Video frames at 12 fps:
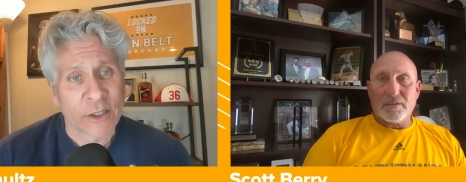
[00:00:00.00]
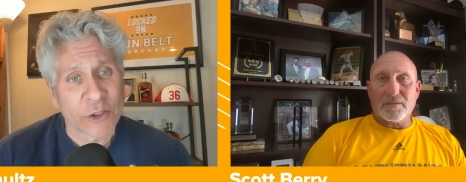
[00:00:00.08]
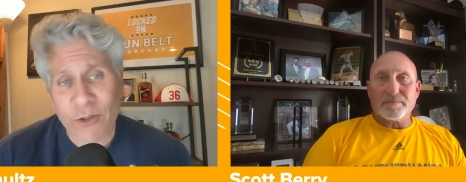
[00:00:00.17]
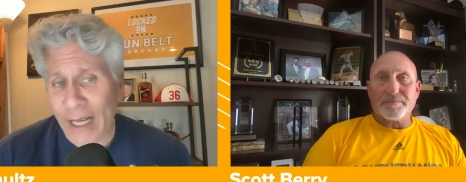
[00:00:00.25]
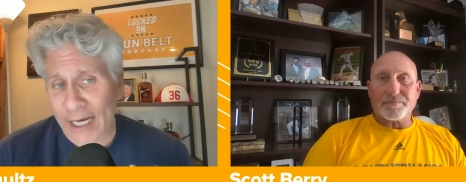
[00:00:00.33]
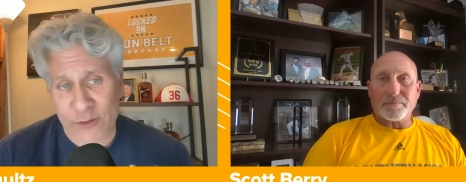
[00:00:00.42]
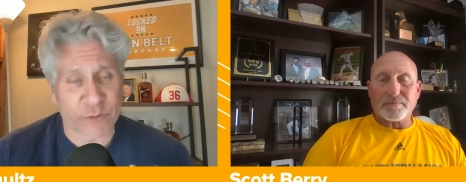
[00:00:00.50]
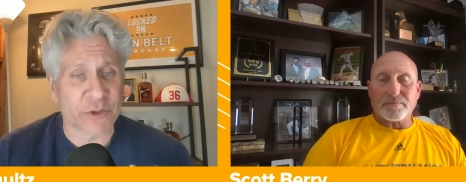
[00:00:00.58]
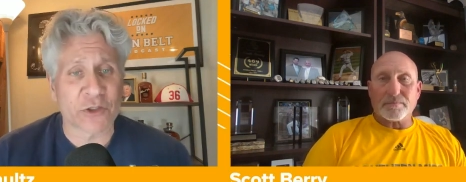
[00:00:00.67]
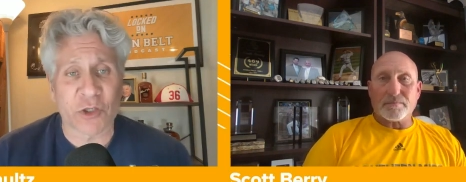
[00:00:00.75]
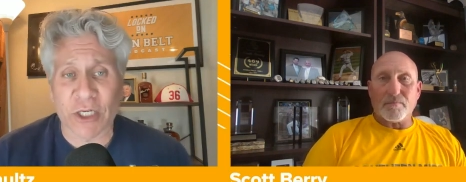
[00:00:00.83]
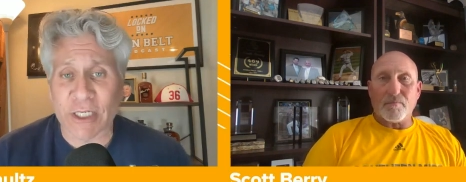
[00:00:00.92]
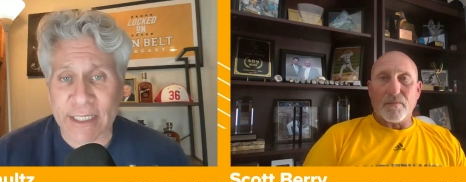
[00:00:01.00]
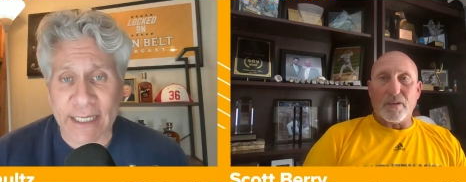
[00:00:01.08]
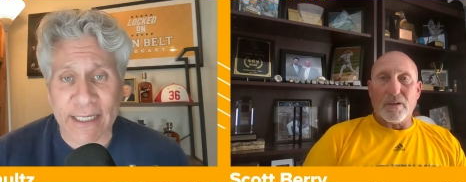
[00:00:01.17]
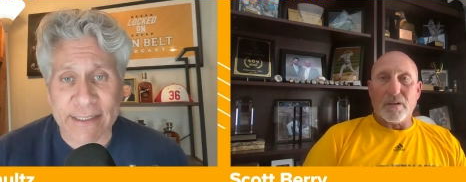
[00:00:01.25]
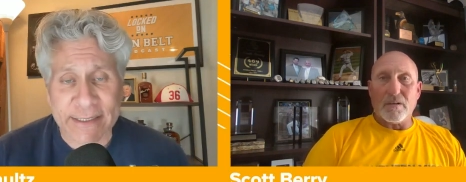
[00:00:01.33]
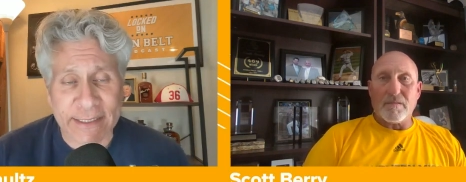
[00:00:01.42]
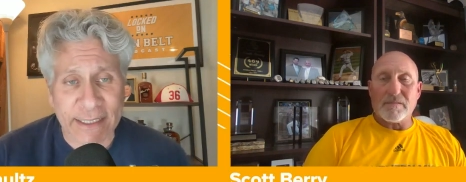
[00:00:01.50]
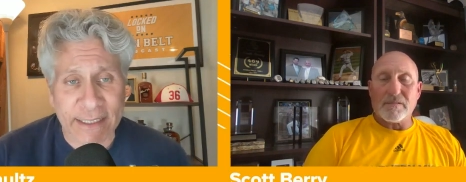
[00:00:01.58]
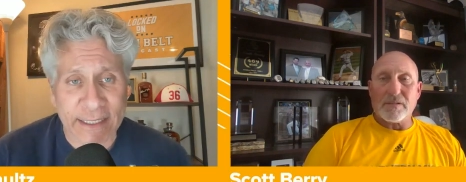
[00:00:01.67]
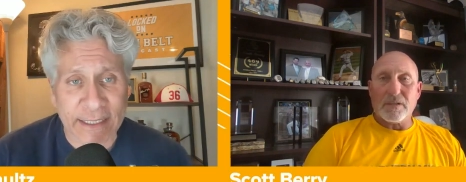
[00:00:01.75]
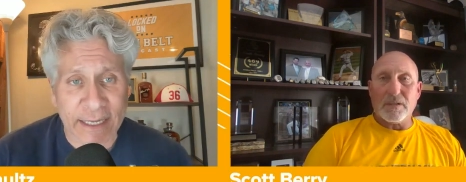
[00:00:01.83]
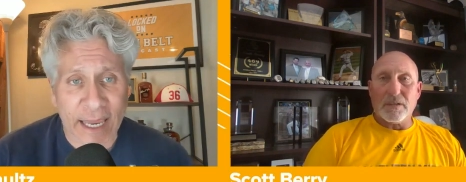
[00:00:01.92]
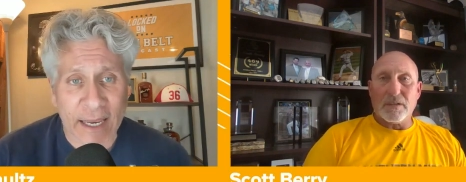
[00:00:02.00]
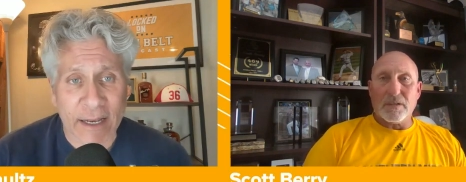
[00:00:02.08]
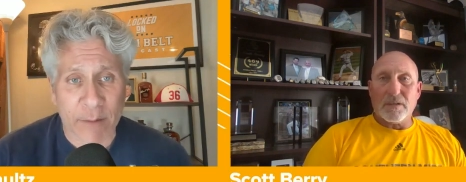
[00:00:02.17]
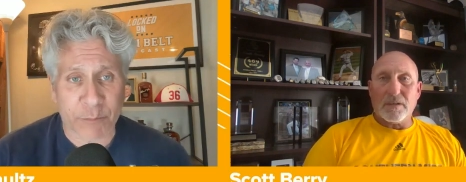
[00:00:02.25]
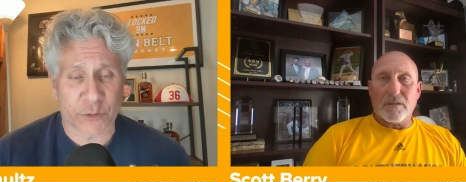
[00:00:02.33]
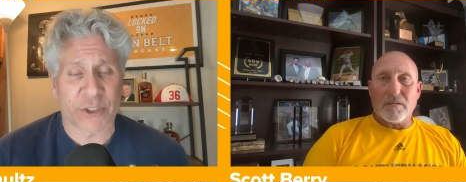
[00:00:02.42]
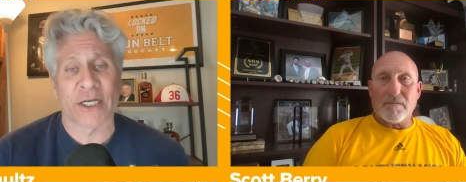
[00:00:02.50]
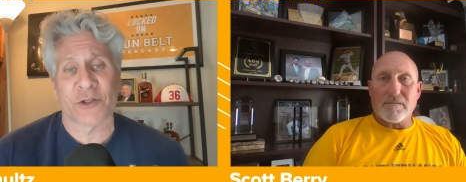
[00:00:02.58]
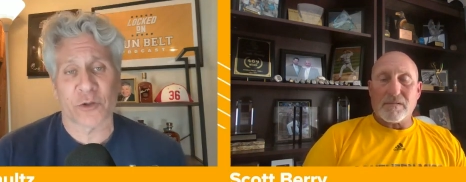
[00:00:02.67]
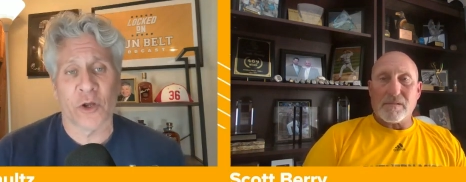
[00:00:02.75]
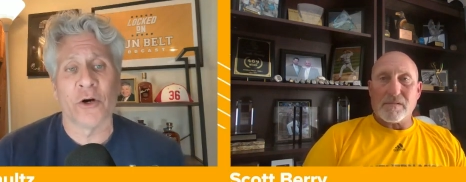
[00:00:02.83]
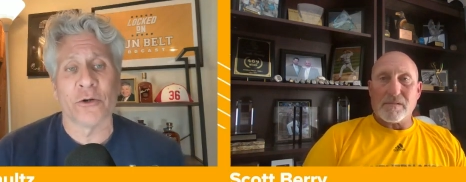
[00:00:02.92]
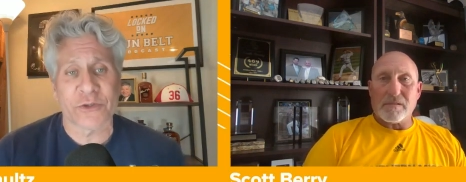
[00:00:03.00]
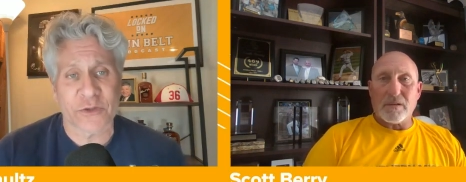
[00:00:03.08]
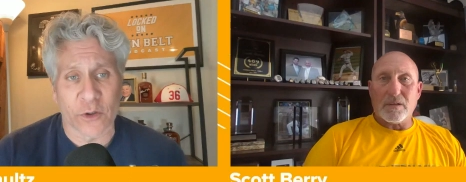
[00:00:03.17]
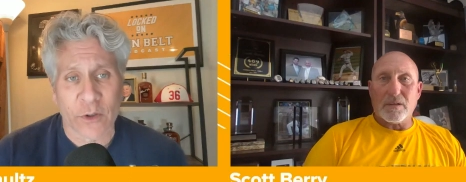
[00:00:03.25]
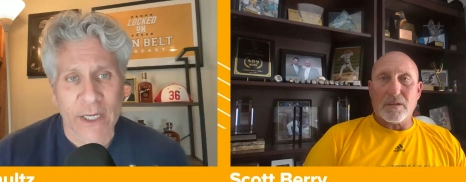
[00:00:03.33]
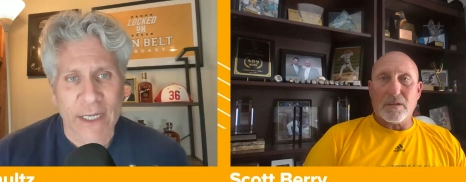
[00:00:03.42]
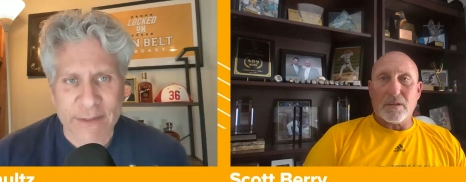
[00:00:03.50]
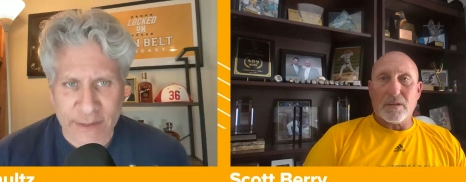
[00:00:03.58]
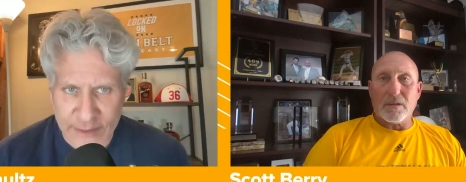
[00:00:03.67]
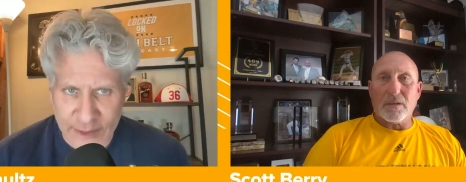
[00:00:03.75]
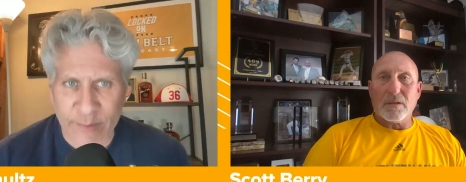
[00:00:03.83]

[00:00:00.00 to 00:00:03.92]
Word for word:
Speaker 1: you guys were just looking to get a seeding and, and potential host. So it's a little